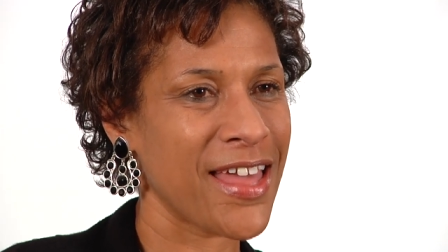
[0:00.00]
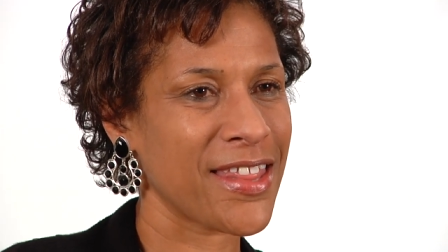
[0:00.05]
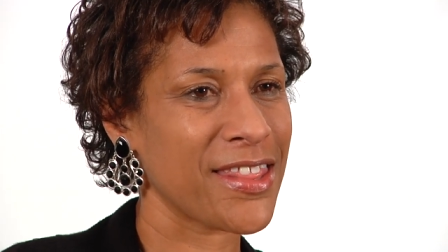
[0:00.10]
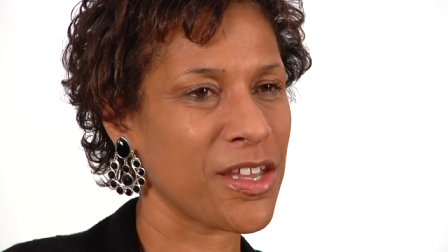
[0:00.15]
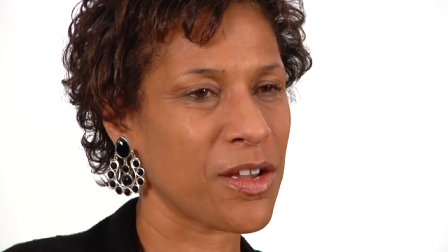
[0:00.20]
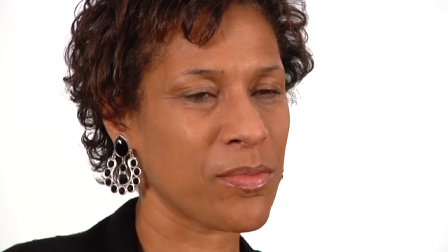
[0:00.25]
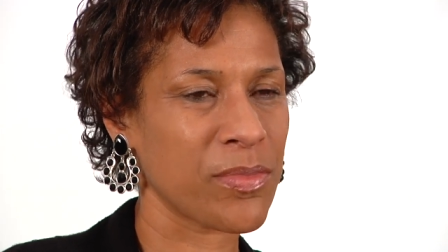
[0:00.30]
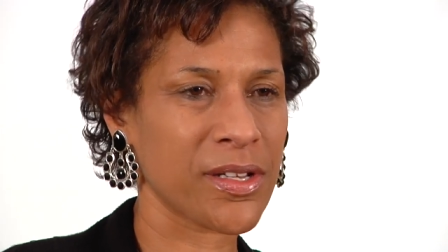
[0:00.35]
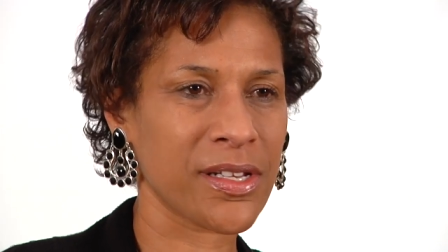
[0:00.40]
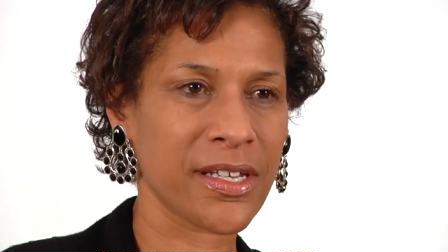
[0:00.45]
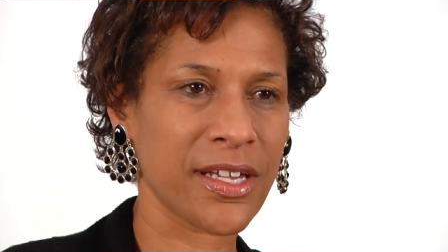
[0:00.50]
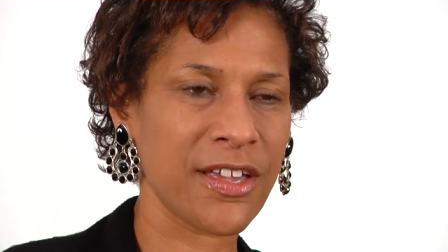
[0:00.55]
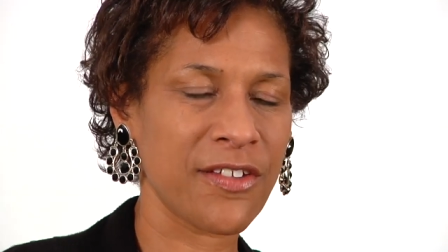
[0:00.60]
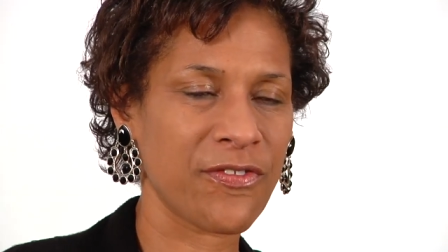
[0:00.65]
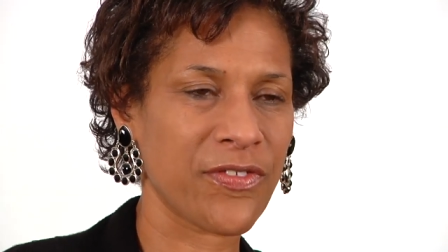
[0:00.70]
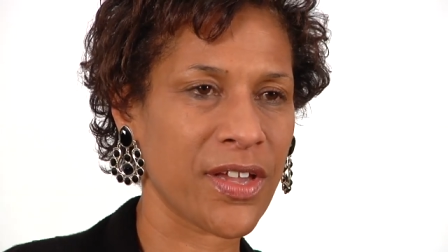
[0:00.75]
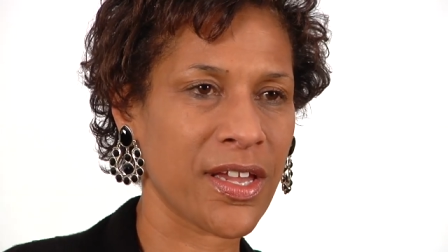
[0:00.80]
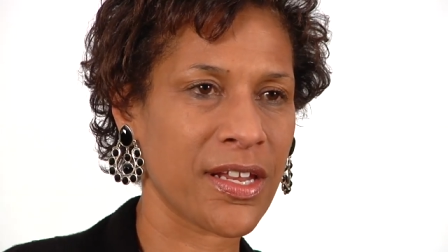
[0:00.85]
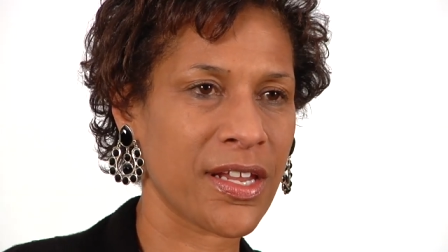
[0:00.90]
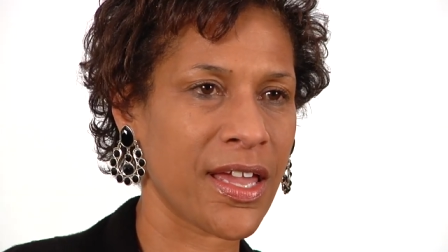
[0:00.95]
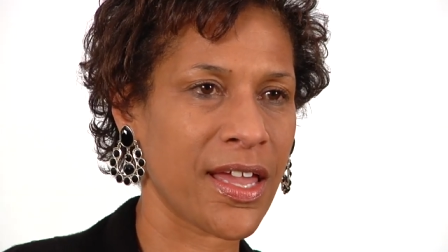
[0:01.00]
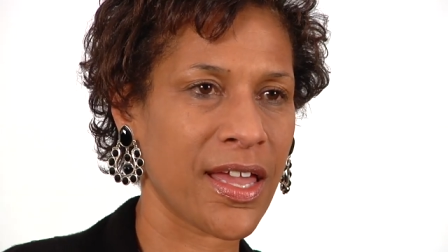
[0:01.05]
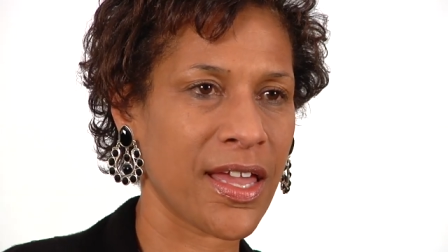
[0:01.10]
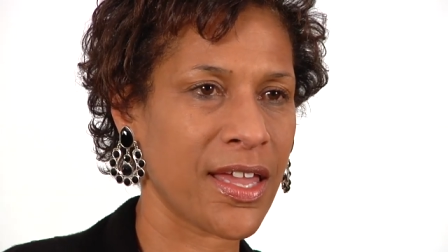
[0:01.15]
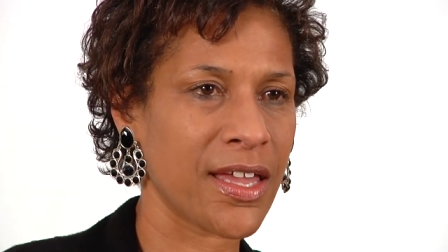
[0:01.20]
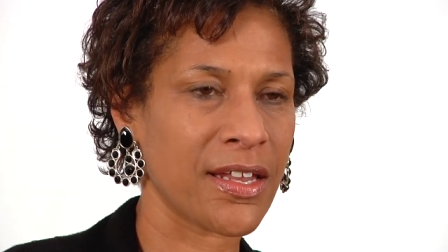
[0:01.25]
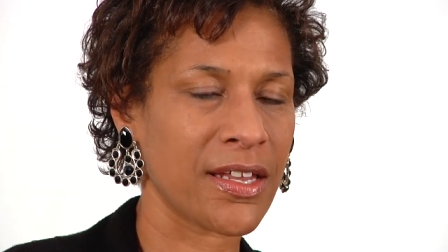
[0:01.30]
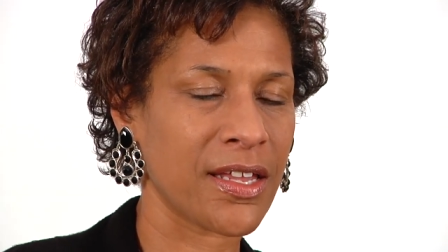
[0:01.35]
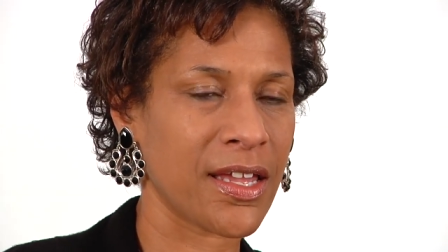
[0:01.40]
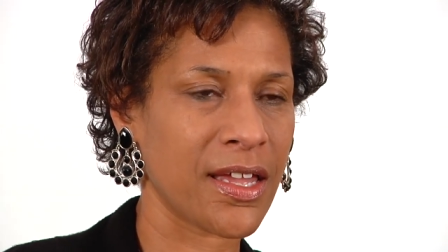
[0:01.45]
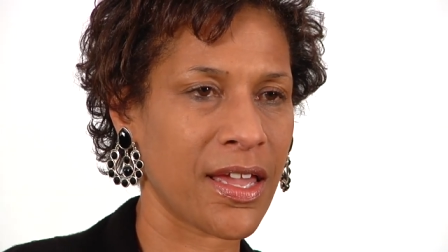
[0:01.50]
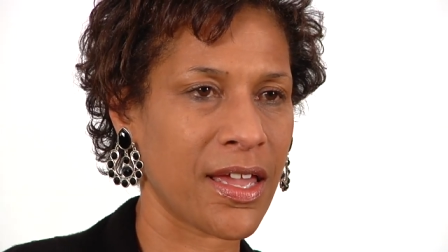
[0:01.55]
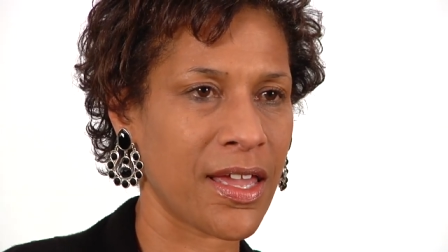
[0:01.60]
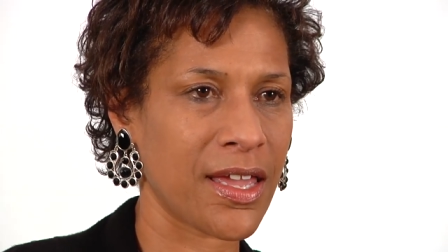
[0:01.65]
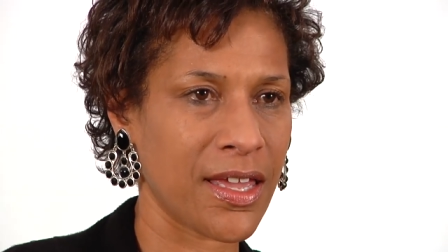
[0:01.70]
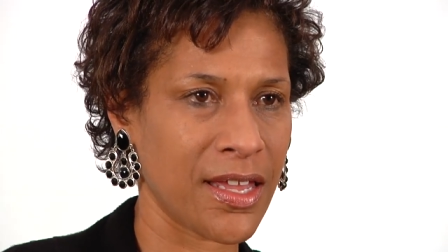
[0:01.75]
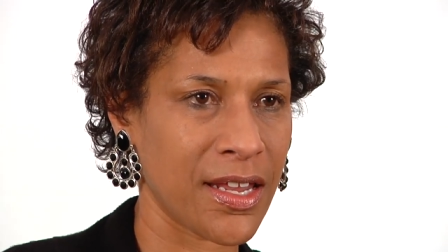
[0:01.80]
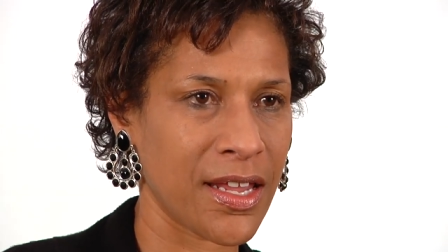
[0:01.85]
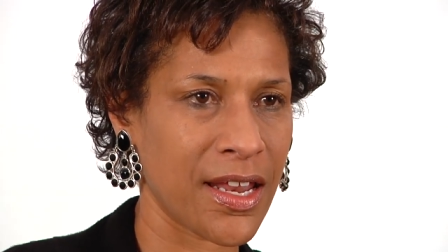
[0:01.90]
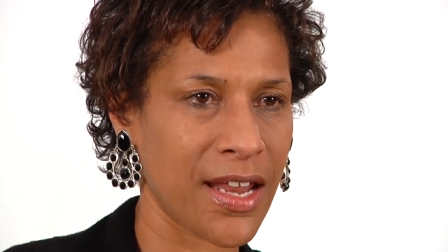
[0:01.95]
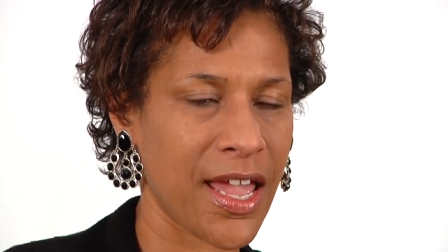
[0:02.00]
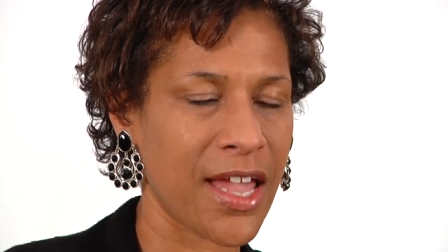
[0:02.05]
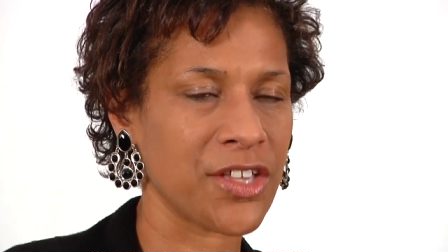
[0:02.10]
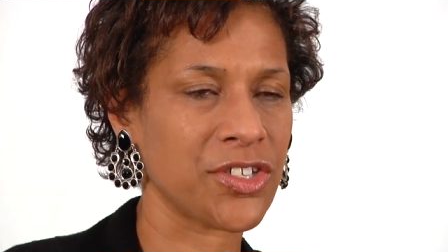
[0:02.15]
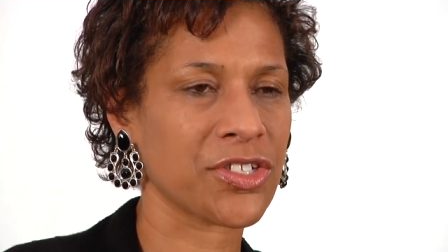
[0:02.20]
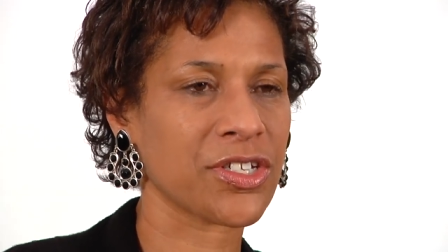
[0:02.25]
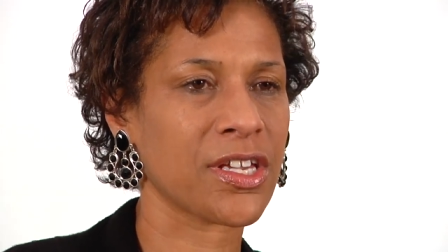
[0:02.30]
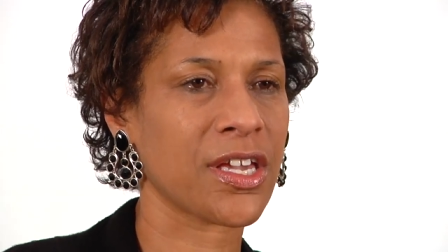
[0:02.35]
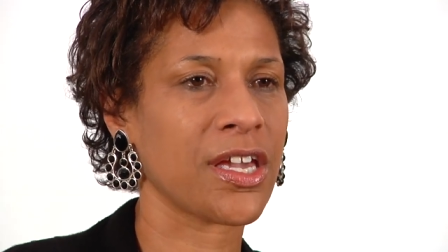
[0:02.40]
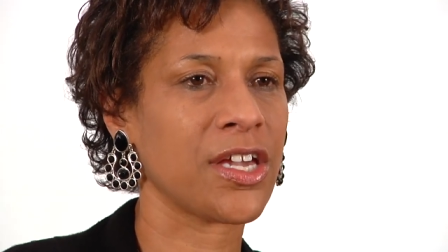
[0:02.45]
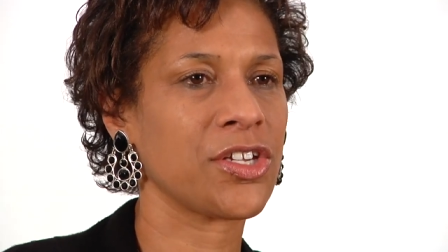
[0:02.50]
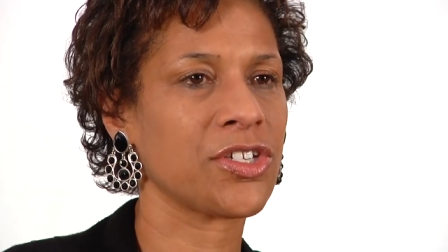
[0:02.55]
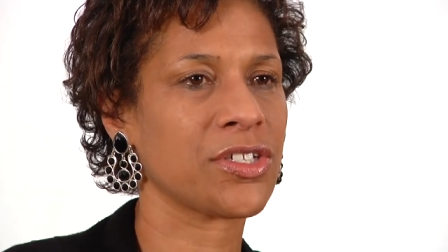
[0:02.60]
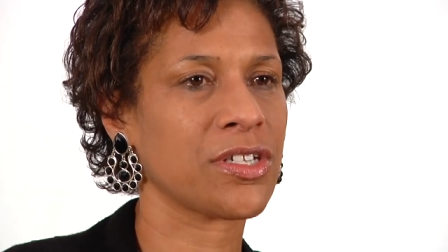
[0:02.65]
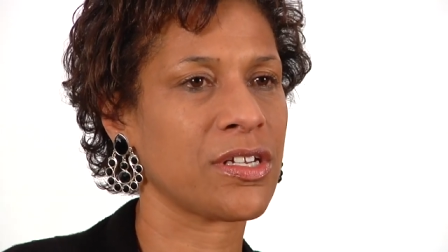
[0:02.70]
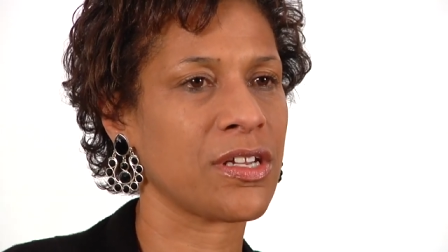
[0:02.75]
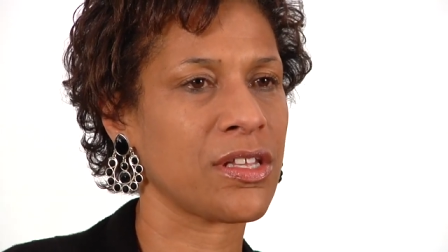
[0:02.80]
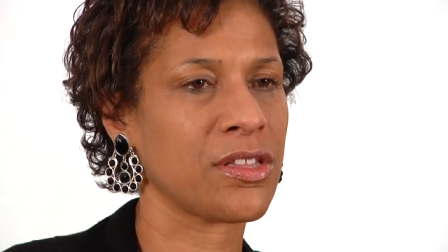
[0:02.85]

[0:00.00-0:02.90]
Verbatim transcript: their belief in, a, in, a, in an education,